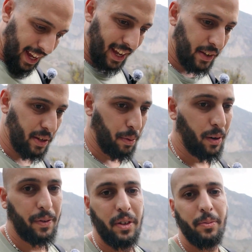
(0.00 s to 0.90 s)
It was a
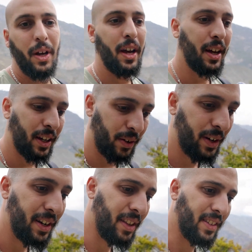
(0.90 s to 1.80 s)
perfume
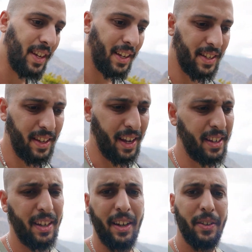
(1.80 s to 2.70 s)
created in the States in the
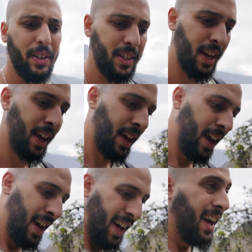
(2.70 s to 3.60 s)
1800s
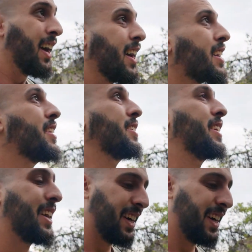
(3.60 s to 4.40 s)
called